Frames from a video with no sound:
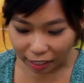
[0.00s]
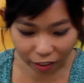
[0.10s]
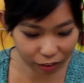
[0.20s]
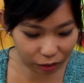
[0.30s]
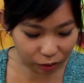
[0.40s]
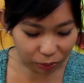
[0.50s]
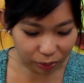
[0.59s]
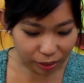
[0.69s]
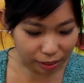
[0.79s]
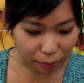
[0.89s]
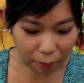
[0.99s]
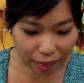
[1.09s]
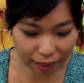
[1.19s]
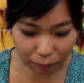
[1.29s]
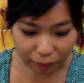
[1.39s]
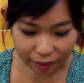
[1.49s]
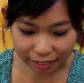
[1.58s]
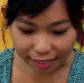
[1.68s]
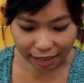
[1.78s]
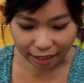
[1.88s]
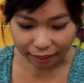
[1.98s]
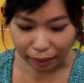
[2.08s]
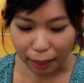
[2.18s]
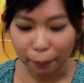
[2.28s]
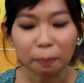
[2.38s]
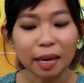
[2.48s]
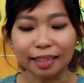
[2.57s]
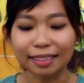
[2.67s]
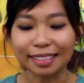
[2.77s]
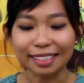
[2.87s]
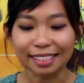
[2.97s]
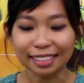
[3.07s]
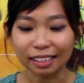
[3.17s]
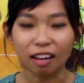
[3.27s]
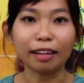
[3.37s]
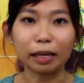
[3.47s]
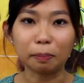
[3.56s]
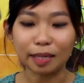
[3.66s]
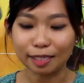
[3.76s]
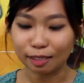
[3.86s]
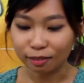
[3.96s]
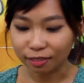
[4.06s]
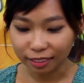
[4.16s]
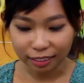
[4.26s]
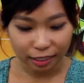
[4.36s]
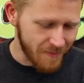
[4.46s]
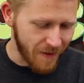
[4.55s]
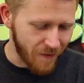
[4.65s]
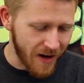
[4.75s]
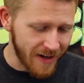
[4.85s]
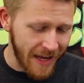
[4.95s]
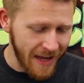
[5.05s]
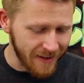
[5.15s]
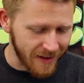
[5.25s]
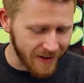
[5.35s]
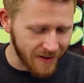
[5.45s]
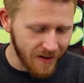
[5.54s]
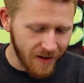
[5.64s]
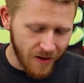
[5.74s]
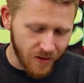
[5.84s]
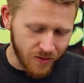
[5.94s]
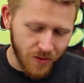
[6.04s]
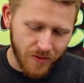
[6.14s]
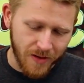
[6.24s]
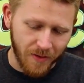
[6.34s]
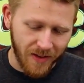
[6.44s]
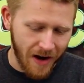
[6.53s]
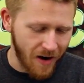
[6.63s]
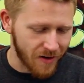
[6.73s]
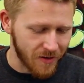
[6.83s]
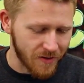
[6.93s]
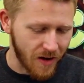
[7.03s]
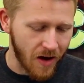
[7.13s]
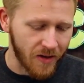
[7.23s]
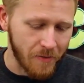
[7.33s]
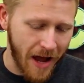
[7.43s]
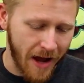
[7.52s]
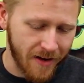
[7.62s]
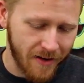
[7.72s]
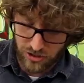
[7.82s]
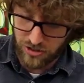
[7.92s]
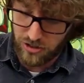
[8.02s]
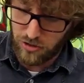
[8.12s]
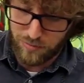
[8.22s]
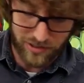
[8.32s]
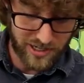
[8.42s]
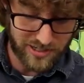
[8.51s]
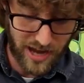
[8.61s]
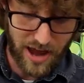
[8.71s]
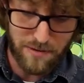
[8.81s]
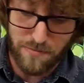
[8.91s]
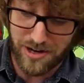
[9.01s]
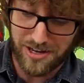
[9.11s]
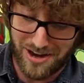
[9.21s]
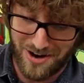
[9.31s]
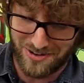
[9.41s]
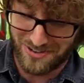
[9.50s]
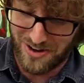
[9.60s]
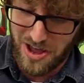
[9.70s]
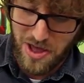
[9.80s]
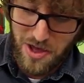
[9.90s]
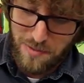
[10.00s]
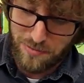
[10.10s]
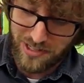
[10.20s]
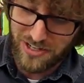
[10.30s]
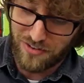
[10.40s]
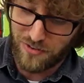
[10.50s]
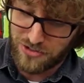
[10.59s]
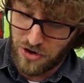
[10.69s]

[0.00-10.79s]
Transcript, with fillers: character was the pig because I like pigs. I like pigs too. My friend Caitlin drew some of the characters on the back. Could you please add a monkey character? Please for